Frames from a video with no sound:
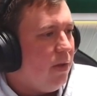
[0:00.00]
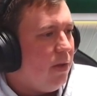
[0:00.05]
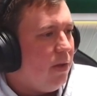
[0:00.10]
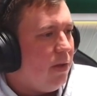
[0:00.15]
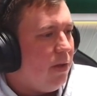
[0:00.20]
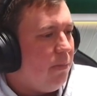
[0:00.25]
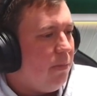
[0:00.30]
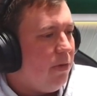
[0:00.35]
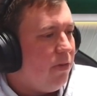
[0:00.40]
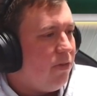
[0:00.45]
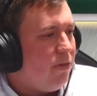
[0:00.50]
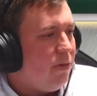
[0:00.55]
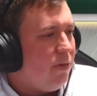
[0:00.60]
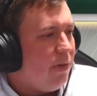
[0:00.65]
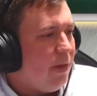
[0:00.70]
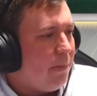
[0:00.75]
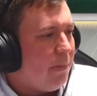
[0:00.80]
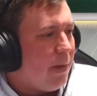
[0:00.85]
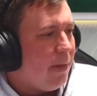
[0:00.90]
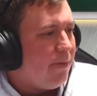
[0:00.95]
Let me just do
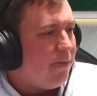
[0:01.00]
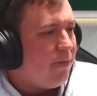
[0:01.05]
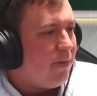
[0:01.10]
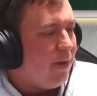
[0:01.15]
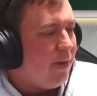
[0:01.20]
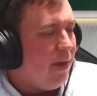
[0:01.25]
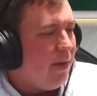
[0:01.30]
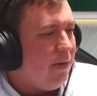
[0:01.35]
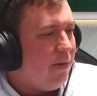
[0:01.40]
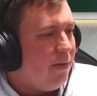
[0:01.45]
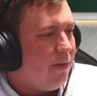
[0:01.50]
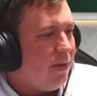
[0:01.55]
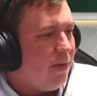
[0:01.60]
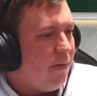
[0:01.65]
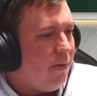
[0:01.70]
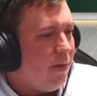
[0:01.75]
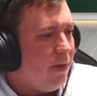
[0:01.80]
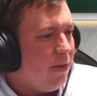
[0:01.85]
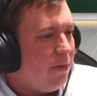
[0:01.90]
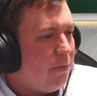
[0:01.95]
that maths again, because
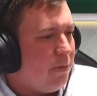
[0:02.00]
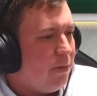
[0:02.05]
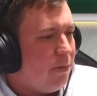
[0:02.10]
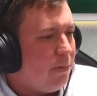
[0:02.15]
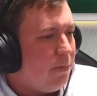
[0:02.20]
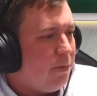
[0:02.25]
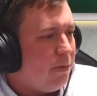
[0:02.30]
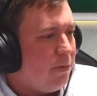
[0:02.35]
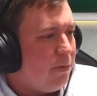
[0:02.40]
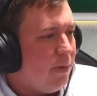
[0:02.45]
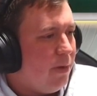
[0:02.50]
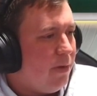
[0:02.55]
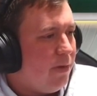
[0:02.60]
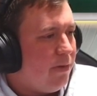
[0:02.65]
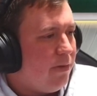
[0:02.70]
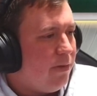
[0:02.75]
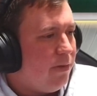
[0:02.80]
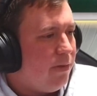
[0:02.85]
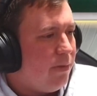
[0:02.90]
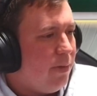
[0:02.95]
everything gets +1/+1.
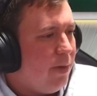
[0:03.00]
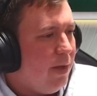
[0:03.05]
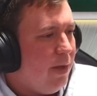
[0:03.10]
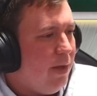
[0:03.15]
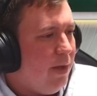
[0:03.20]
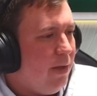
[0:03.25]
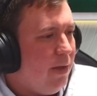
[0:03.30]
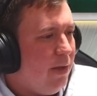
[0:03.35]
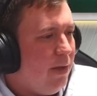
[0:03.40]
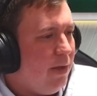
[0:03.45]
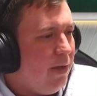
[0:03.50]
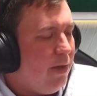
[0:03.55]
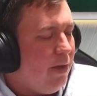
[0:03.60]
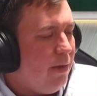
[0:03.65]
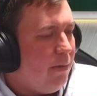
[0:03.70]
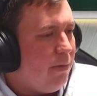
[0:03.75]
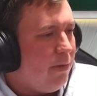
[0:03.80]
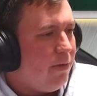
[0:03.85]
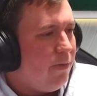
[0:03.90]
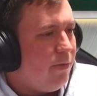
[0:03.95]
So 3
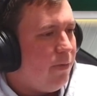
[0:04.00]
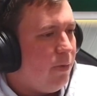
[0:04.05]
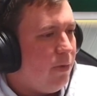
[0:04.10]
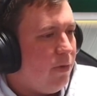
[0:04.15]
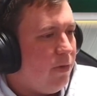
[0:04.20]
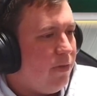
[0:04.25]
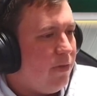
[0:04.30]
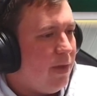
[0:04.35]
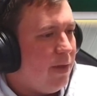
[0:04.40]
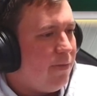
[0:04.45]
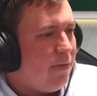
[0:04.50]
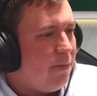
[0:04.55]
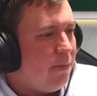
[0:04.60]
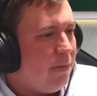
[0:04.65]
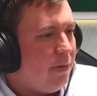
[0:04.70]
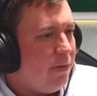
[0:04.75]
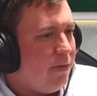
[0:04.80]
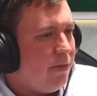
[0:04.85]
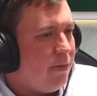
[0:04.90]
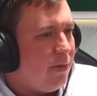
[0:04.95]
+ 4 is 7,
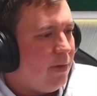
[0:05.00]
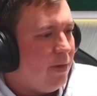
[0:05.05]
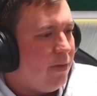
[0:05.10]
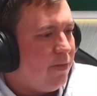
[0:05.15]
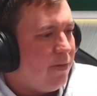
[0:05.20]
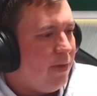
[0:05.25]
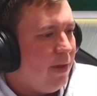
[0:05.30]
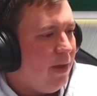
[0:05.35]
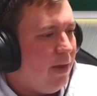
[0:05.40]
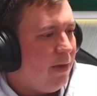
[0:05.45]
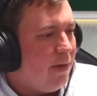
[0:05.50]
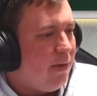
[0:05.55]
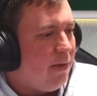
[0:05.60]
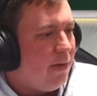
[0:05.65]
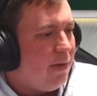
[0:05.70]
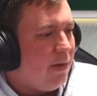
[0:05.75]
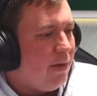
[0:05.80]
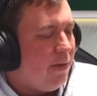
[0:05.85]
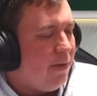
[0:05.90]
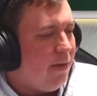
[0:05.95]
+3 is 10,
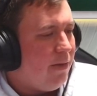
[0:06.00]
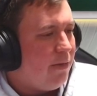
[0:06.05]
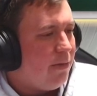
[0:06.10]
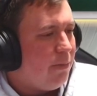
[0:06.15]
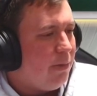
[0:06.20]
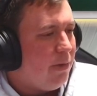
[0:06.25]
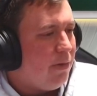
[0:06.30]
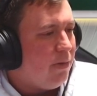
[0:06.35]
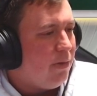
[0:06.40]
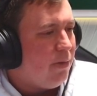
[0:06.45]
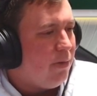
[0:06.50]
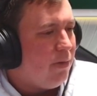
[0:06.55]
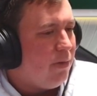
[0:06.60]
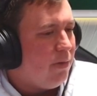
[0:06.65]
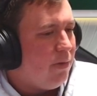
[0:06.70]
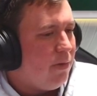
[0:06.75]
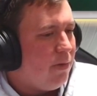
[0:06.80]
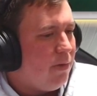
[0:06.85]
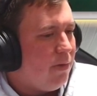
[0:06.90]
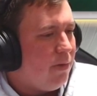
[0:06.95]
and these will be 2 2
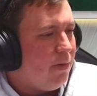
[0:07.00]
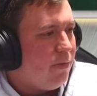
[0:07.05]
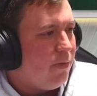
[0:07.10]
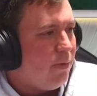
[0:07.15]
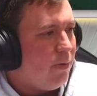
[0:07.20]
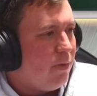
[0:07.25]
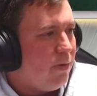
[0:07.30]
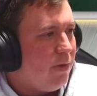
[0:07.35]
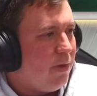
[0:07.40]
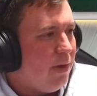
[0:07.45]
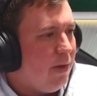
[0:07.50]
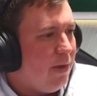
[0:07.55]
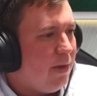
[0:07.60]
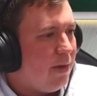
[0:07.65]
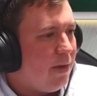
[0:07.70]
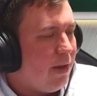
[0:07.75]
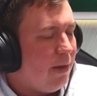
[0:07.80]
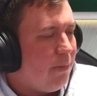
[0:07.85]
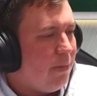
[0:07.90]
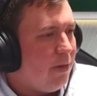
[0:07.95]
2s, 14
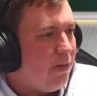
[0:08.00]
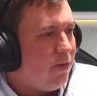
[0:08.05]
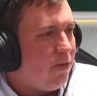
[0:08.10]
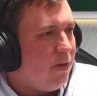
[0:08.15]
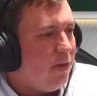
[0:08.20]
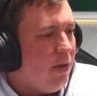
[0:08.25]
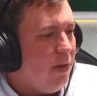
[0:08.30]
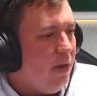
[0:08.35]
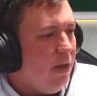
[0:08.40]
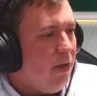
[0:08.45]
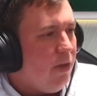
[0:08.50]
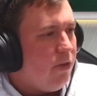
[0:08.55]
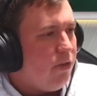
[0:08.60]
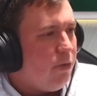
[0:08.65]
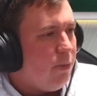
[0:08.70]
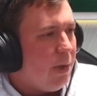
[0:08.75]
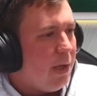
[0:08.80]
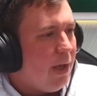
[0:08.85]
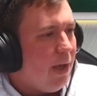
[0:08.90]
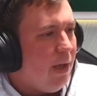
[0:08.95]
damage. So
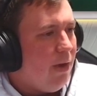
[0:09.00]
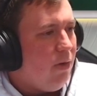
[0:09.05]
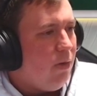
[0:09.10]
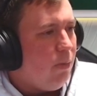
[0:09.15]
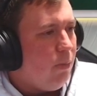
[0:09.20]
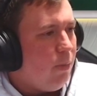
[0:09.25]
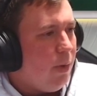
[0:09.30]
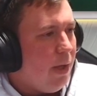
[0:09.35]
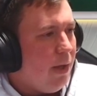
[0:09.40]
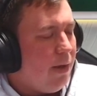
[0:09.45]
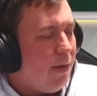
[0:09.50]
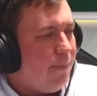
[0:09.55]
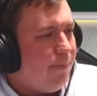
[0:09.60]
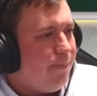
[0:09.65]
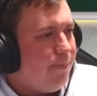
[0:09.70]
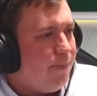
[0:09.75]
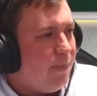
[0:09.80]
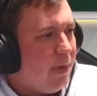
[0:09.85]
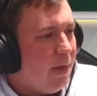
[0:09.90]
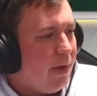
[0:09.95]
we cannot win
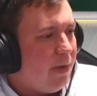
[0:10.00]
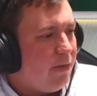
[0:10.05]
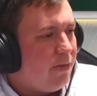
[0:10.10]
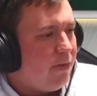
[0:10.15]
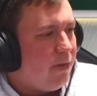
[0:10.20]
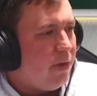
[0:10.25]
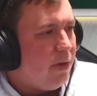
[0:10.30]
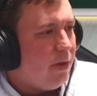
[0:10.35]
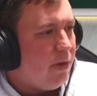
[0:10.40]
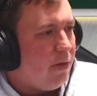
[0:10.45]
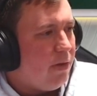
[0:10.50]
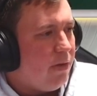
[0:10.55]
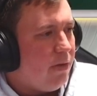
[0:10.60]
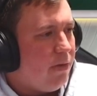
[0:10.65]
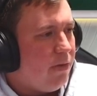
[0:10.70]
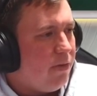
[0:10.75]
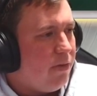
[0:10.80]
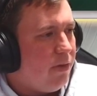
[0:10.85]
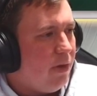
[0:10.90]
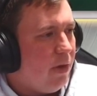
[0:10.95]
next turn,
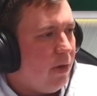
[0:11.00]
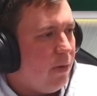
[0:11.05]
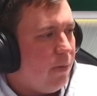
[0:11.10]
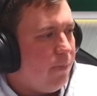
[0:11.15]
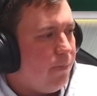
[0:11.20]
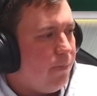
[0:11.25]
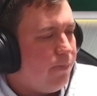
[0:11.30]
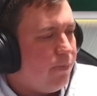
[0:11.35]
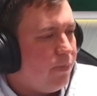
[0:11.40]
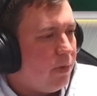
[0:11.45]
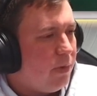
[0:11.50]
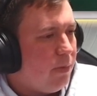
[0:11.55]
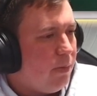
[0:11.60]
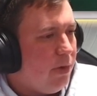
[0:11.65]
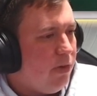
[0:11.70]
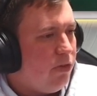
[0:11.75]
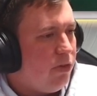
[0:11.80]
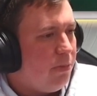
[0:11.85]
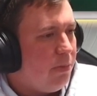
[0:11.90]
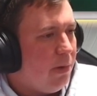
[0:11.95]
so we
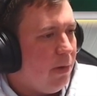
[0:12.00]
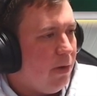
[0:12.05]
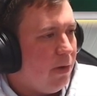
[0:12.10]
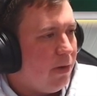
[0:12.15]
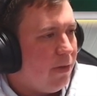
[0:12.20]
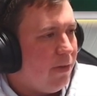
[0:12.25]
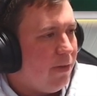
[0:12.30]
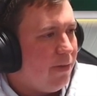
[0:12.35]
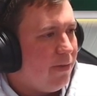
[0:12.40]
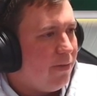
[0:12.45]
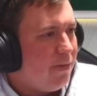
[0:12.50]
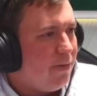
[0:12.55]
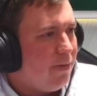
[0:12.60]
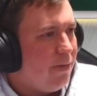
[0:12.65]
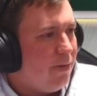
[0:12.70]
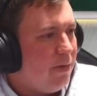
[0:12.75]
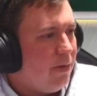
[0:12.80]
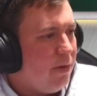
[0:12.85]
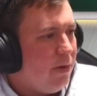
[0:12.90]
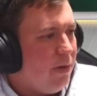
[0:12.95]
should block this,
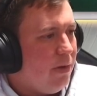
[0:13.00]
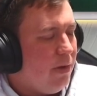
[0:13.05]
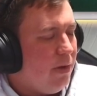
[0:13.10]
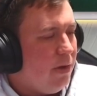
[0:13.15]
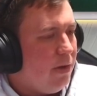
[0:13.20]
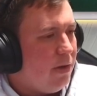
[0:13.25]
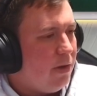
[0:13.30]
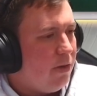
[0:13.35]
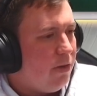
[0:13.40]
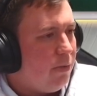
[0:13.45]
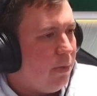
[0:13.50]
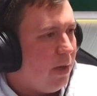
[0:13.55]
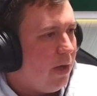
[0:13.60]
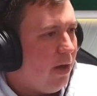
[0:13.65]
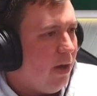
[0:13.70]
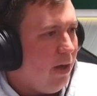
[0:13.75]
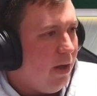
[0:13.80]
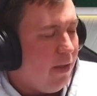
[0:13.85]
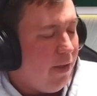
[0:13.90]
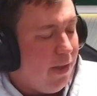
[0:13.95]
because we
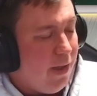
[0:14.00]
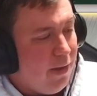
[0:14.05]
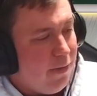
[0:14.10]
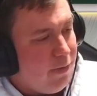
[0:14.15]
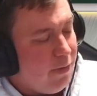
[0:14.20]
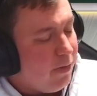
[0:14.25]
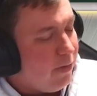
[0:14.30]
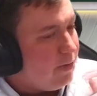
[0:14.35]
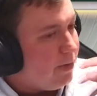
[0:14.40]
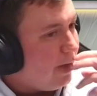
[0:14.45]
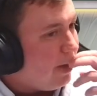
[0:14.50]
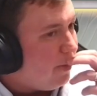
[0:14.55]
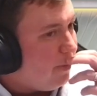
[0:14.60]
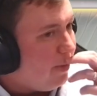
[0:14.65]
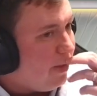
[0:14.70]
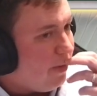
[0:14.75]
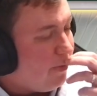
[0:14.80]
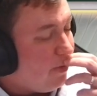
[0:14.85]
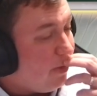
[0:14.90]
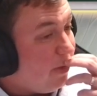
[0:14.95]
can't therefore attack with
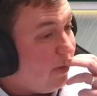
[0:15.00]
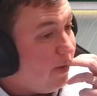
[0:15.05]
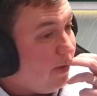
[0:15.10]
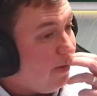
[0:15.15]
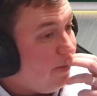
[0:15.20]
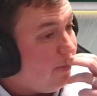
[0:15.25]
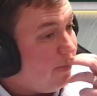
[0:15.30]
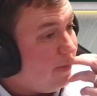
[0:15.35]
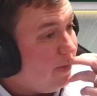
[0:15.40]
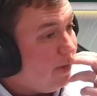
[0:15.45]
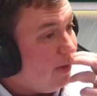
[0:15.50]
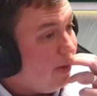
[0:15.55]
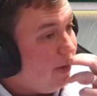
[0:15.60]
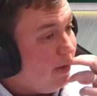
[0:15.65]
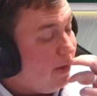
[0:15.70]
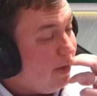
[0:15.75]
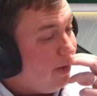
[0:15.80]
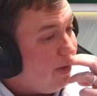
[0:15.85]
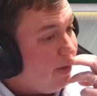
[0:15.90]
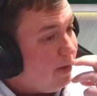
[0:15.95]
everything.
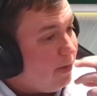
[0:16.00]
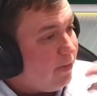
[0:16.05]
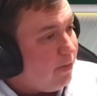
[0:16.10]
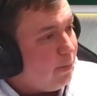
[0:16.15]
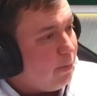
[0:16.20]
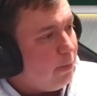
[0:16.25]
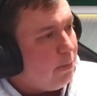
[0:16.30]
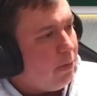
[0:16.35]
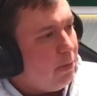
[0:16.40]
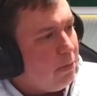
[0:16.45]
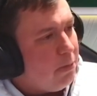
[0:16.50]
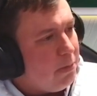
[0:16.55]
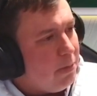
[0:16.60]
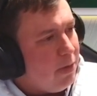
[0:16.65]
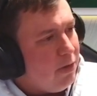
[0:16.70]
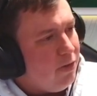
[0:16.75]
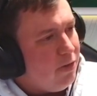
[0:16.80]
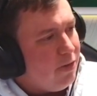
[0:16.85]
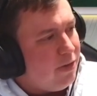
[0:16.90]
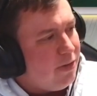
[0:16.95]
So we'll probably
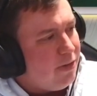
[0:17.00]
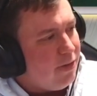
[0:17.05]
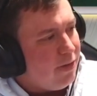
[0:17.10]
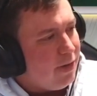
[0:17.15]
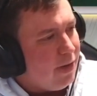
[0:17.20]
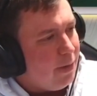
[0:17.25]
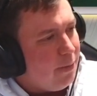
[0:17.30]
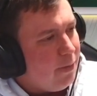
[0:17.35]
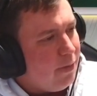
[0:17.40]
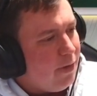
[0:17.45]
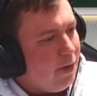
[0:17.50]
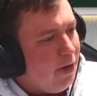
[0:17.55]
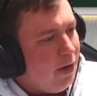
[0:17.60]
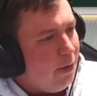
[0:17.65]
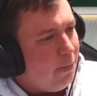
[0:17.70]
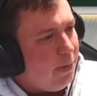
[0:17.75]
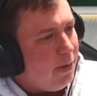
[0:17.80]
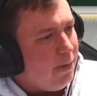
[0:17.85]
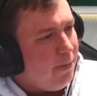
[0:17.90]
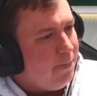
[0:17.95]
just attack with
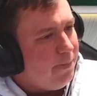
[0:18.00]
Harbin.